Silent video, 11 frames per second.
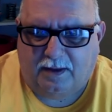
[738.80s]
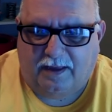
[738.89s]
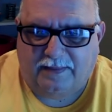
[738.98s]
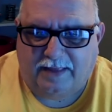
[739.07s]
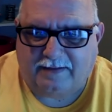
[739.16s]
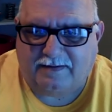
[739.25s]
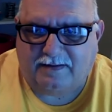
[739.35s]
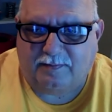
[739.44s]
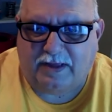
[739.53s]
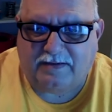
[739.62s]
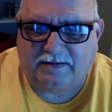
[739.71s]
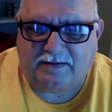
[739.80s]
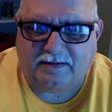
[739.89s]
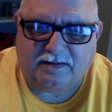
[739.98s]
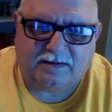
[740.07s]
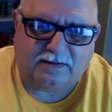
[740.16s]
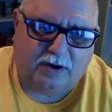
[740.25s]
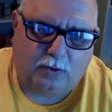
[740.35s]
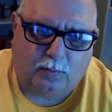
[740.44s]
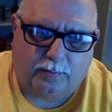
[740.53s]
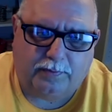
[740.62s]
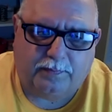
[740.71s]
And that's the blessedness of
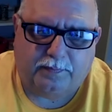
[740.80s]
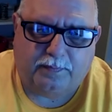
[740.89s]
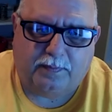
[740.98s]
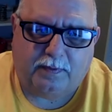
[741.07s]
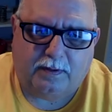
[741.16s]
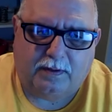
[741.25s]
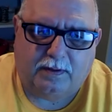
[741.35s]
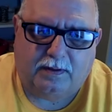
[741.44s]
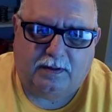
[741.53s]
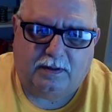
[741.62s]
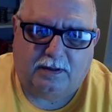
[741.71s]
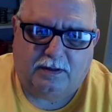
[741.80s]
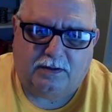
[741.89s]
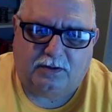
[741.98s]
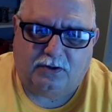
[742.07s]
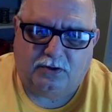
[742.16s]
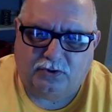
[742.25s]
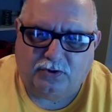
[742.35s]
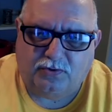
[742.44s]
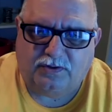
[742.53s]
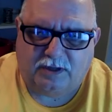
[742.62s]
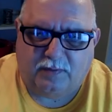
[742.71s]
hope. You
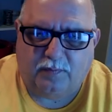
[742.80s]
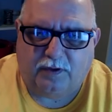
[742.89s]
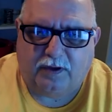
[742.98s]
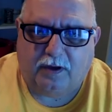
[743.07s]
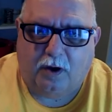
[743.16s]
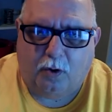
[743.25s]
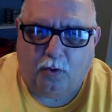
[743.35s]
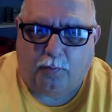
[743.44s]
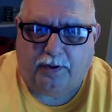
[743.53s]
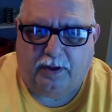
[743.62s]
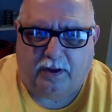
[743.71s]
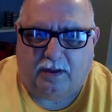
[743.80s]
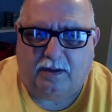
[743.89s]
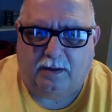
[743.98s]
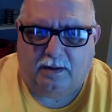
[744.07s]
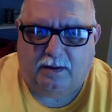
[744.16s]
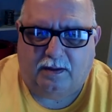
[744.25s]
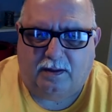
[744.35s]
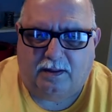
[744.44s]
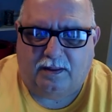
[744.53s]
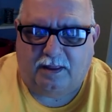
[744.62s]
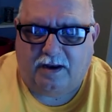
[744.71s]
do something hoping
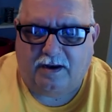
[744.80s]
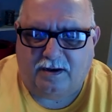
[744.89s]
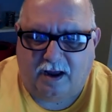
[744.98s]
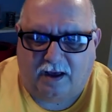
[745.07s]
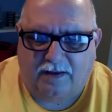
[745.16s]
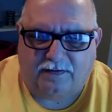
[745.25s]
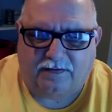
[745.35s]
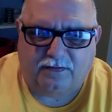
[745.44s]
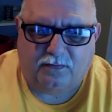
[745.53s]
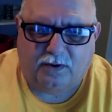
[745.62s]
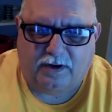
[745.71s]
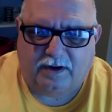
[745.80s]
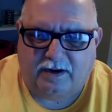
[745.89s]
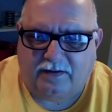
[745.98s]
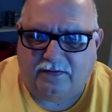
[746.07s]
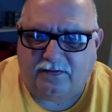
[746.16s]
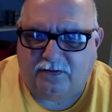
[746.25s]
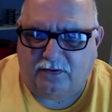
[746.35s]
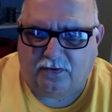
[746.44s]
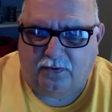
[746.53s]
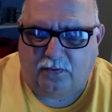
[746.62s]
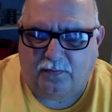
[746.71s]
that it does what it needs to
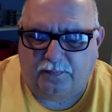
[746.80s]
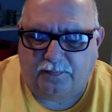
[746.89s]
do.